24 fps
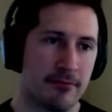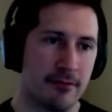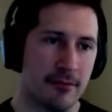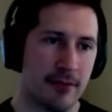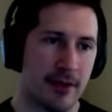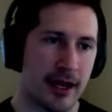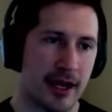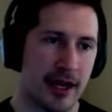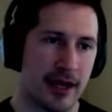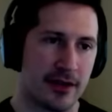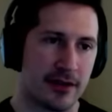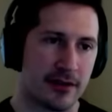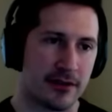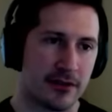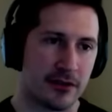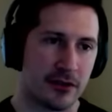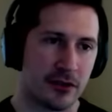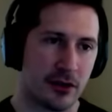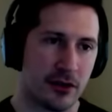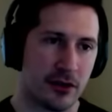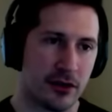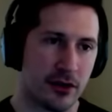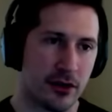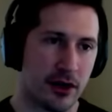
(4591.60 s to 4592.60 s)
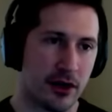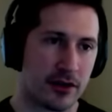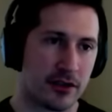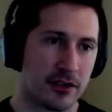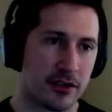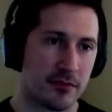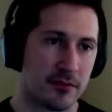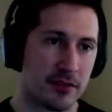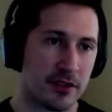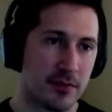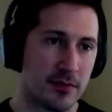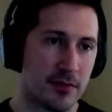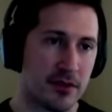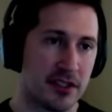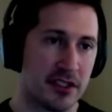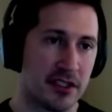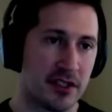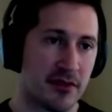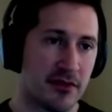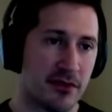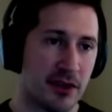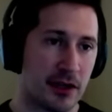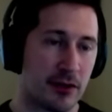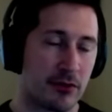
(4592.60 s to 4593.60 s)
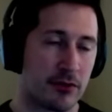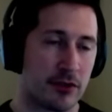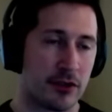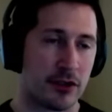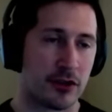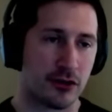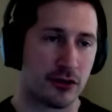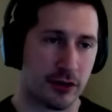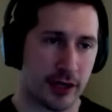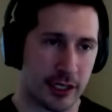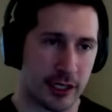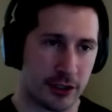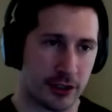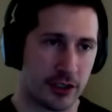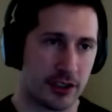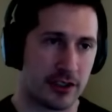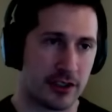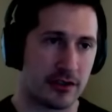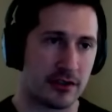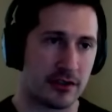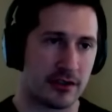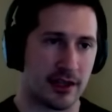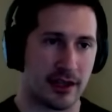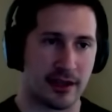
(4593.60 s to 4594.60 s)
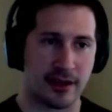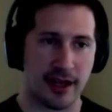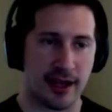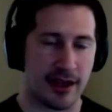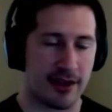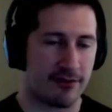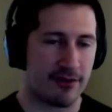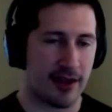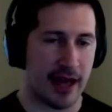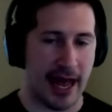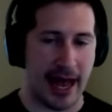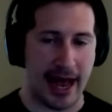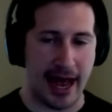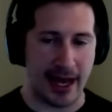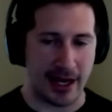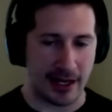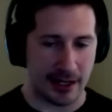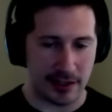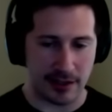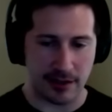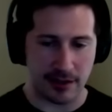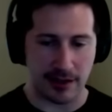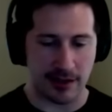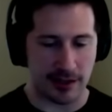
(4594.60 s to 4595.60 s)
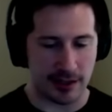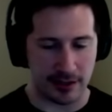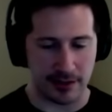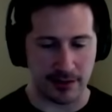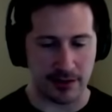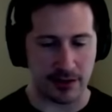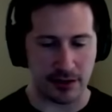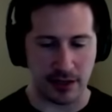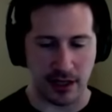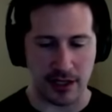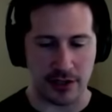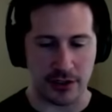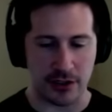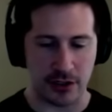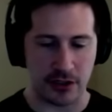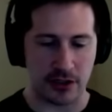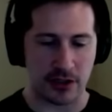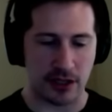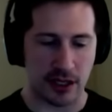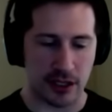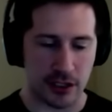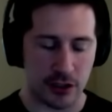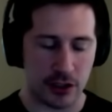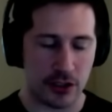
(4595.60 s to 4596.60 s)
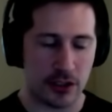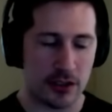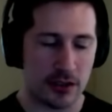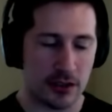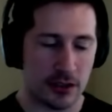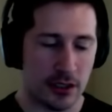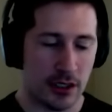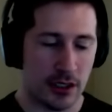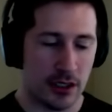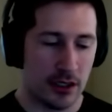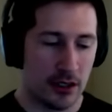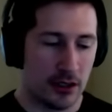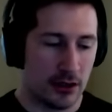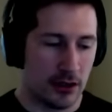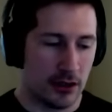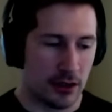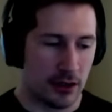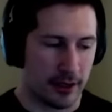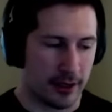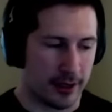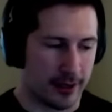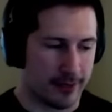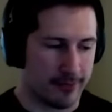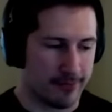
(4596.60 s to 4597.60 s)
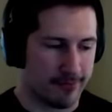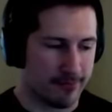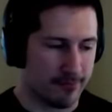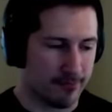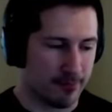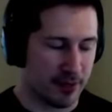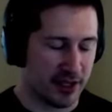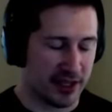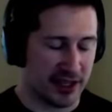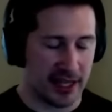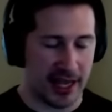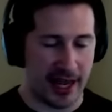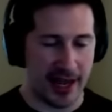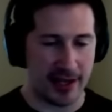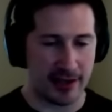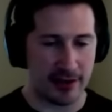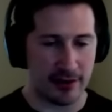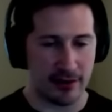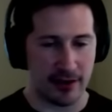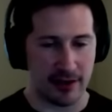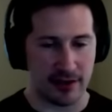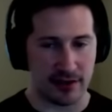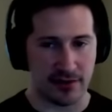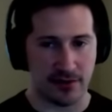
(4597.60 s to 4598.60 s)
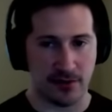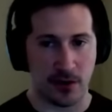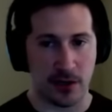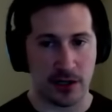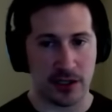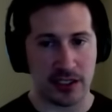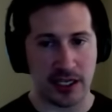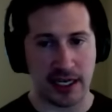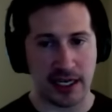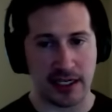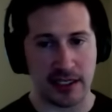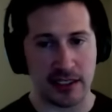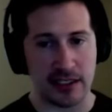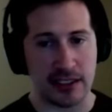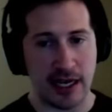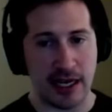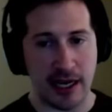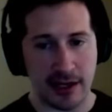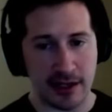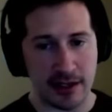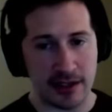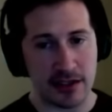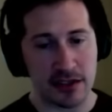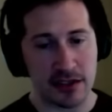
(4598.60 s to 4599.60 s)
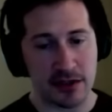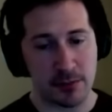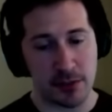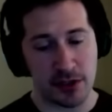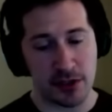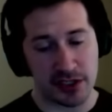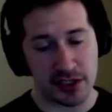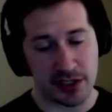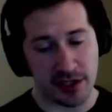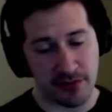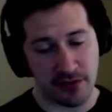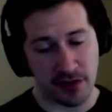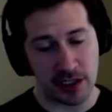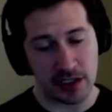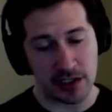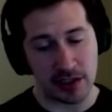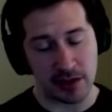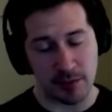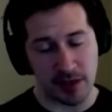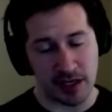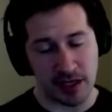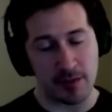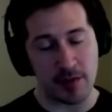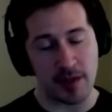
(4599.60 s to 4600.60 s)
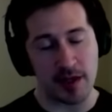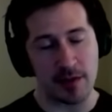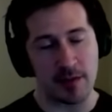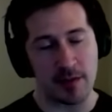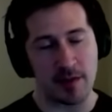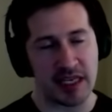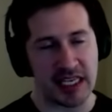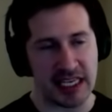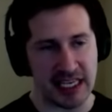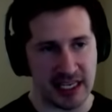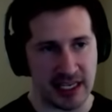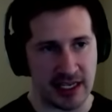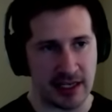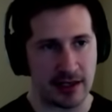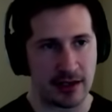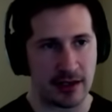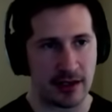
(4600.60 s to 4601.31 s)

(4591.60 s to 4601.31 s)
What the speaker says: And so there are some specific restrictions that they have added in the legislation. But that, as far as I can tell, is specific to PPP.